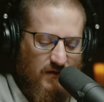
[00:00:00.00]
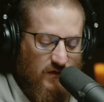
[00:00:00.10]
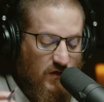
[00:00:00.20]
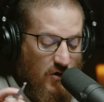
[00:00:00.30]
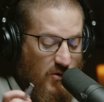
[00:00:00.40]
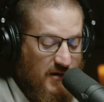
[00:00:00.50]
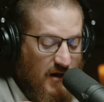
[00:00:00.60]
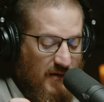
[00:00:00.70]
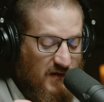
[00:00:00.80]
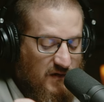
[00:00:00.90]
So we're gonna
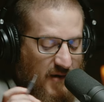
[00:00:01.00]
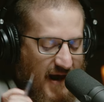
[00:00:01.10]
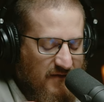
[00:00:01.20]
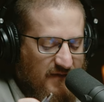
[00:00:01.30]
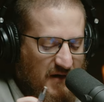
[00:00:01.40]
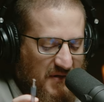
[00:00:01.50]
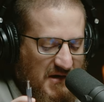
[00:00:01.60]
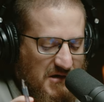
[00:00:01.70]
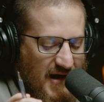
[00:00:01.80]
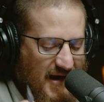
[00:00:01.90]
talk about discernment. I have a very
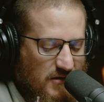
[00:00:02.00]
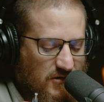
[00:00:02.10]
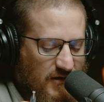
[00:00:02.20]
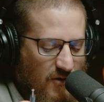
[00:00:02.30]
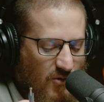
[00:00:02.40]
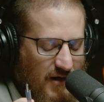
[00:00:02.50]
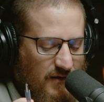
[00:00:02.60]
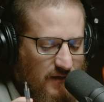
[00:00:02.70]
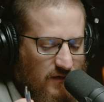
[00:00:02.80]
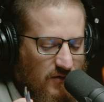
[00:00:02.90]
particular angle I
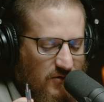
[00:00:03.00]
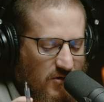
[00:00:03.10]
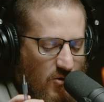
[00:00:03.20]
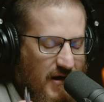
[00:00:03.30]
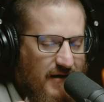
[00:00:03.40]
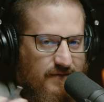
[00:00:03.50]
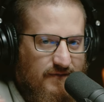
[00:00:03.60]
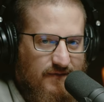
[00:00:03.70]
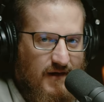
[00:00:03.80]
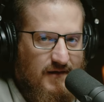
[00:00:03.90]
want to go on it,
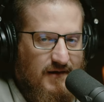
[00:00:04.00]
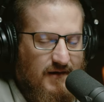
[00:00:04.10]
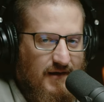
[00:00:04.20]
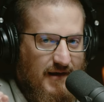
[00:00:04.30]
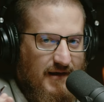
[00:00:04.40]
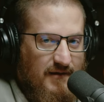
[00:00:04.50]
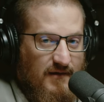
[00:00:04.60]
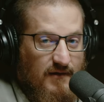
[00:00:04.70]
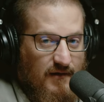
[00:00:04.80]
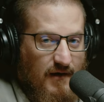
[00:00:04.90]
Father.
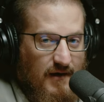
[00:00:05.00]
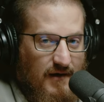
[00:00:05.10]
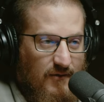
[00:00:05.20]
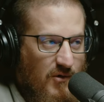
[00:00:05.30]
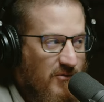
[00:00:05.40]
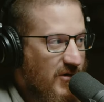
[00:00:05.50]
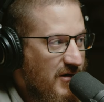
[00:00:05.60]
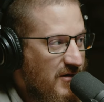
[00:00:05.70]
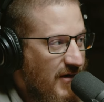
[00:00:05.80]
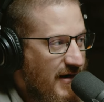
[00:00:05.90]
What are
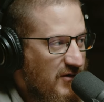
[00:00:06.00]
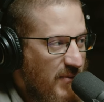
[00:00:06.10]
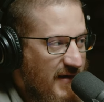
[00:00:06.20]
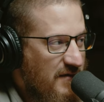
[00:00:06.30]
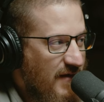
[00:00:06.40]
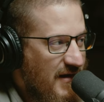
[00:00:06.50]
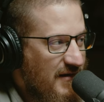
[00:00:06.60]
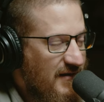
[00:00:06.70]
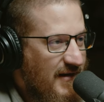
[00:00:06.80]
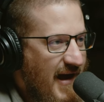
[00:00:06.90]
you right now? Spicy Father
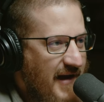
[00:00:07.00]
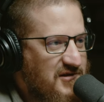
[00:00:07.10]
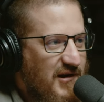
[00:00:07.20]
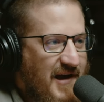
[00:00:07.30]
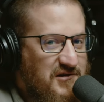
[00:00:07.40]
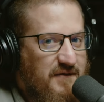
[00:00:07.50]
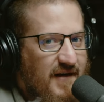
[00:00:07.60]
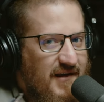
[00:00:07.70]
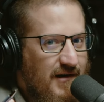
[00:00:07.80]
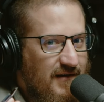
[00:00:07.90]
Innocent, edgy
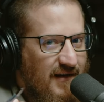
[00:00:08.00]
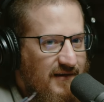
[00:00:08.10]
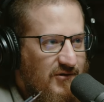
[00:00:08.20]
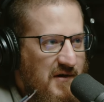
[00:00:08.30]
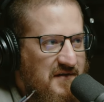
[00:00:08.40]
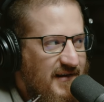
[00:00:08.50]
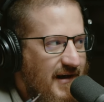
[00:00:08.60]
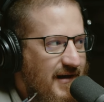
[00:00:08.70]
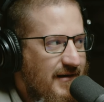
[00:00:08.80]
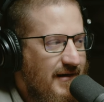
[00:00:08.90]
Father Innocent. Sort of
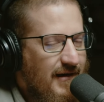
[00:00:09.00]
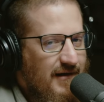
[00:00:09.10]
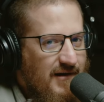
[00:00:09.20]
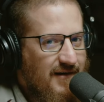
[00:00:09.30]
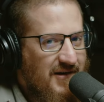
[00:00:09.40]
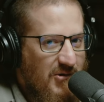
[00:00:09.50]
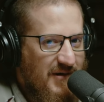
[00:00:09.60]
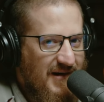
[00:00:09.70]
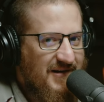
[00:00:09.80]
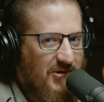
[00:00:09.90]
said
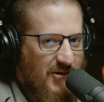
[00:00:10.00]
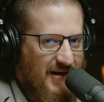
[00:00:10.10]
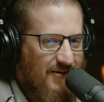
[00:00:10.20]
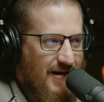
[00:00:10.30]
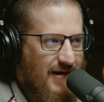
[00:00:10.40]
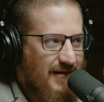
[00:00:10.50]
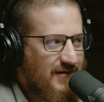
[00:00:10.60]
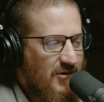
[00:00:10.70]
you're doing it wrong.